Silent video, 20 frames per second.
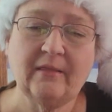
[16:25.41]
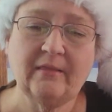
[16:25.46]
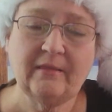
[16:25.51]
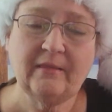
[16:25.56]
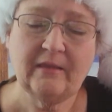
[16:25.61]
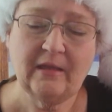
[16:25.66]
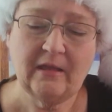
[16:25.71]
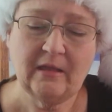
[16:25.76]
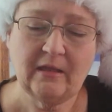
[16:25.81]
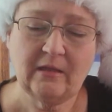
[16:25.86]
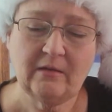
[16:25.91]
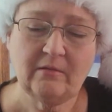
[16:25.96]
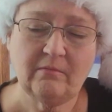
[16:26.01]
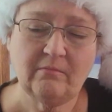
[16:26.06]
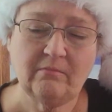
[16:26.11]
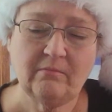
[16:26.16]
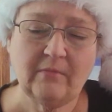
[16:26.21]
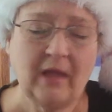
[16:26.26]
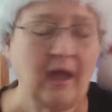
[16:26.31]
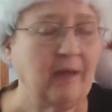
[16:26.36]

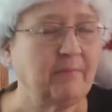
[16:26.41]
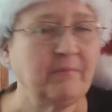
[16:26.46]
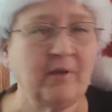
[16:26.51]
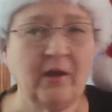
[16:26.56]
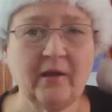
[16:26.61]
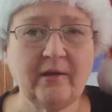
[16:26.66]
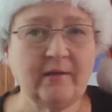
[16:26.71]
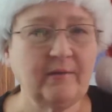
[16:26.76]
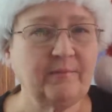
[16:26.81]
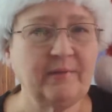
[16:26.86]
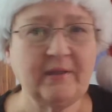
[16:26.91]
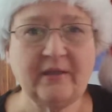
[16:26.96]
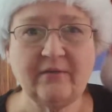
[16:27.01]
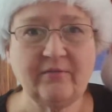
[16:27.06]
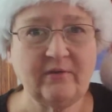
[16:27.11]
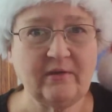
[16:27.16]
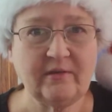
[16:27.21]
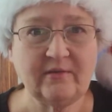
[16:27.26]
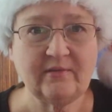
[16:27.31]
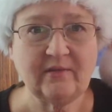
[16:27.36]
then I'm not going to be
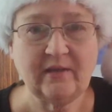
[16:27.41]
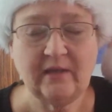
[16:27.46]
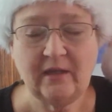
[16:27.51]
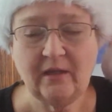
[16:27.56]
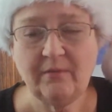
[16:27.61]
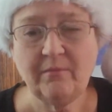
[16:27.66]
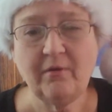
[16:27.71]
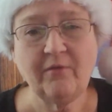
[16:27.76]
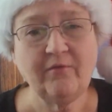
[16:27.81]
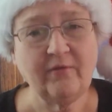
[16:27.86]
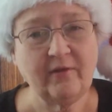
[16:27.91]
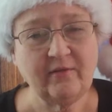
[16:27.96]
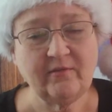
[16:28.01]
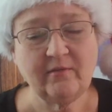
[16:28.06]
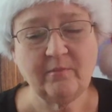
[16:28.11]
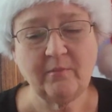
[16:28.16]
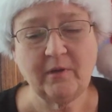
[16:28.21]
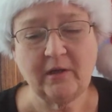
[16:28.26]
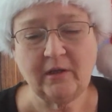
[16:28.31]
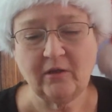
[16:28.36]
giving it to him. I'll find
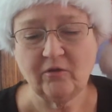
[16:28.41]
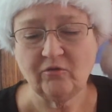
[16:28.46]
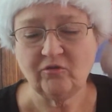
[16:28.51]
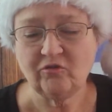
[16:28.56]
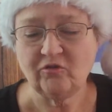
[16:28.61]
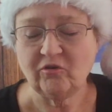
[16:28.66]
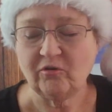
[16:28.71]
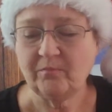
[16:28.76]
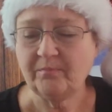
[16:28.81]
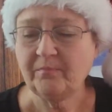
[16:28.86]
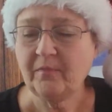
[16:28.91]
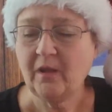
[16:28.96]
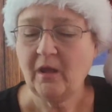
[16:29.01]
somebody else to.